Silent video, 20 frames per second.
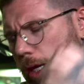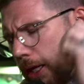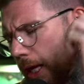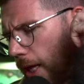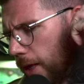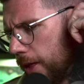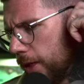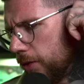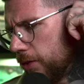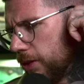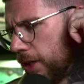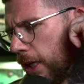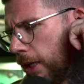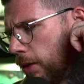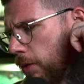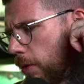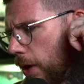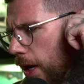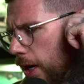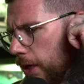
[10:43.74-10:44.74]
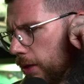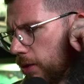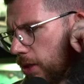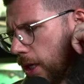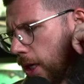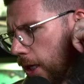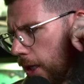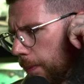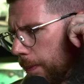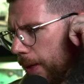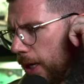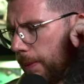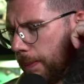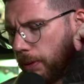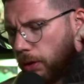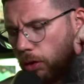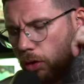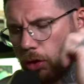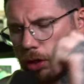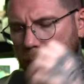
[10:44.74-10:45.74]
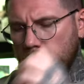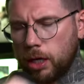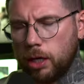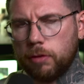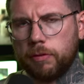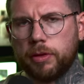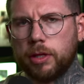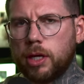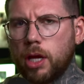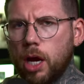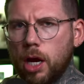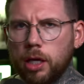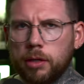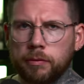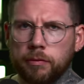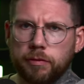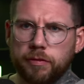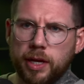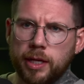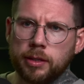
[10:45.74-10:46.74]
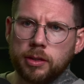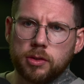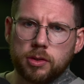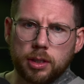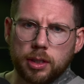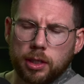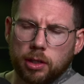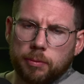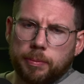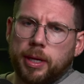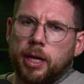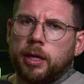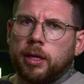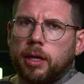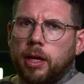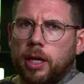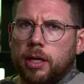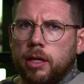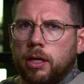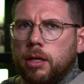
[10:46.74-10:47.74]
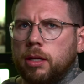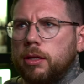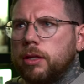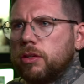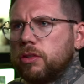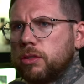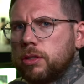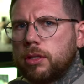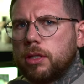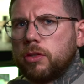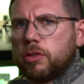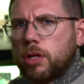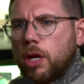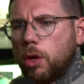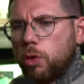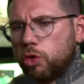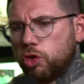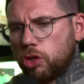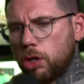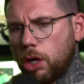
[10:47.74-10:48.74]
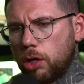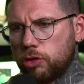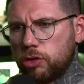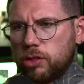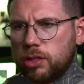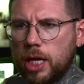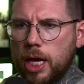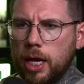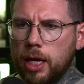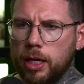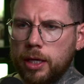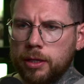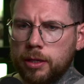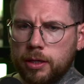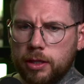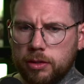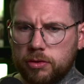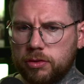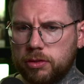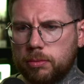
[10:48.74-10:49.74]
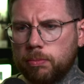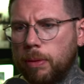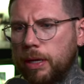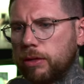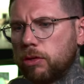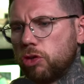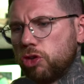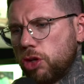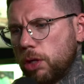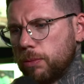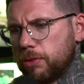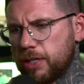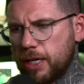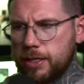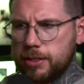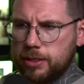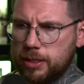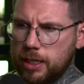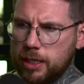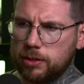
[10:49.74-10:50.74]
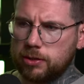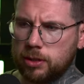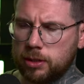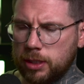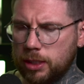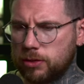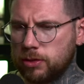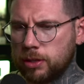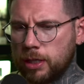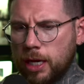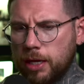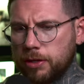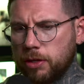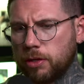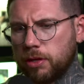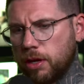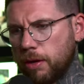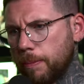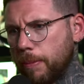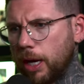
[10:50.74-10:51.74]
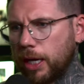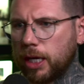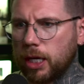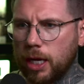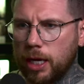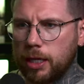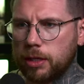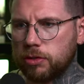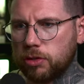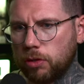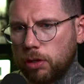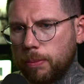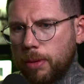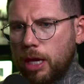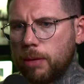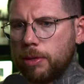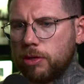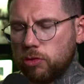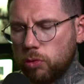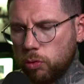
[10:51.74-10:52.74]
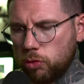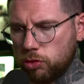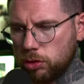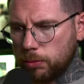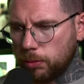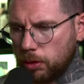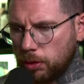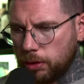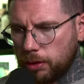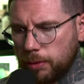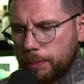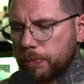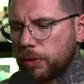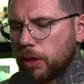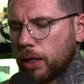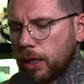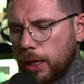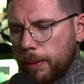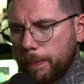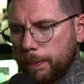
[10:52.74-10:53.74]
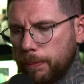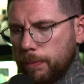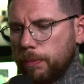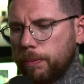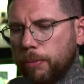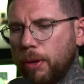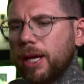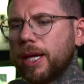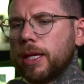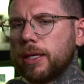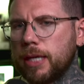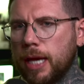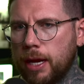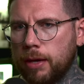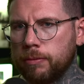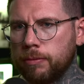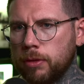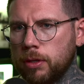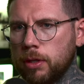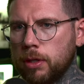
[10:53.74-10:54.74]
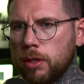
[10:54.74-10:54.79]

I get this thing where it's like people are looking over the garden fence a little bit and going, oh, this coach charges that and this mentorship says this and this and that and the other. And my clients only pay me 200 a month. Like, break it down.